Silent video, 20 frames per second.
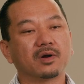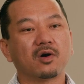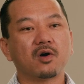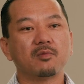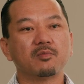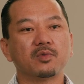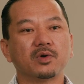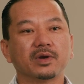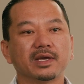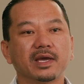
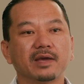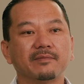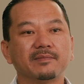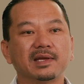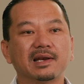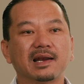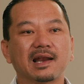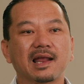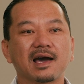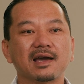Homeboy gave
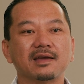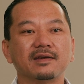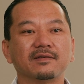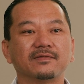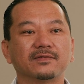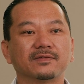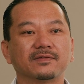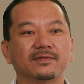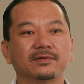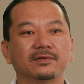me
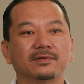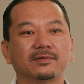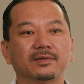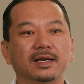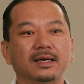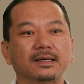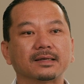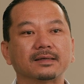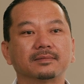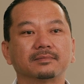life,
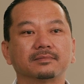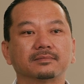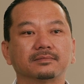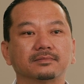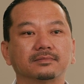right?